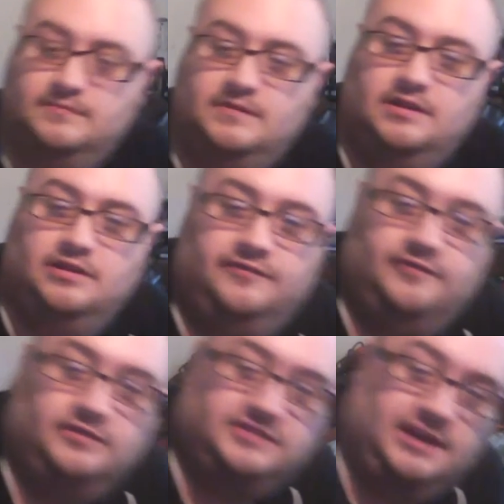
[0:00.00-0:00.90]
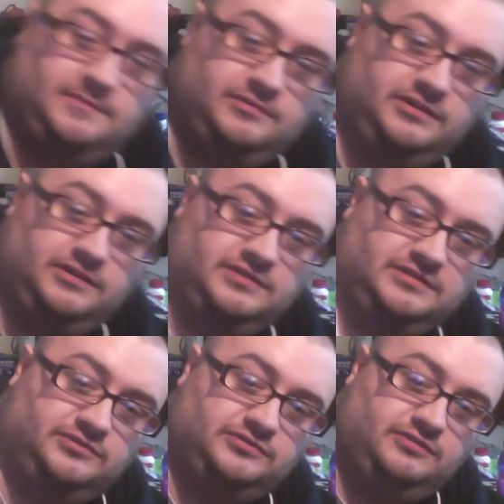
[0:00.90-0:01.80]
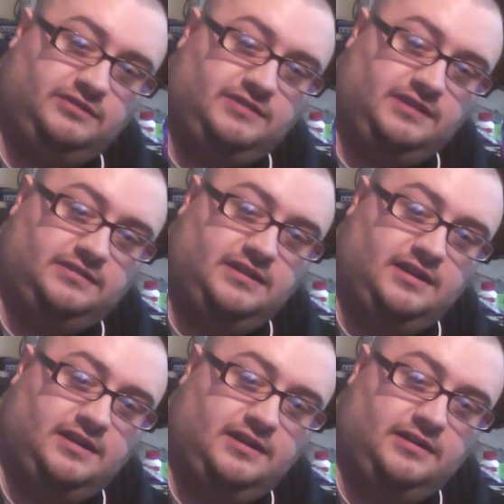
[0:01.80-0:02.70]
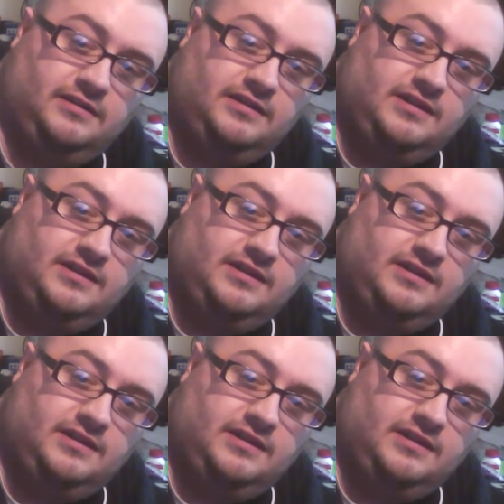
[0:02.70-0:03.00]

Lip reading: You know, for example, there's a little screen right there.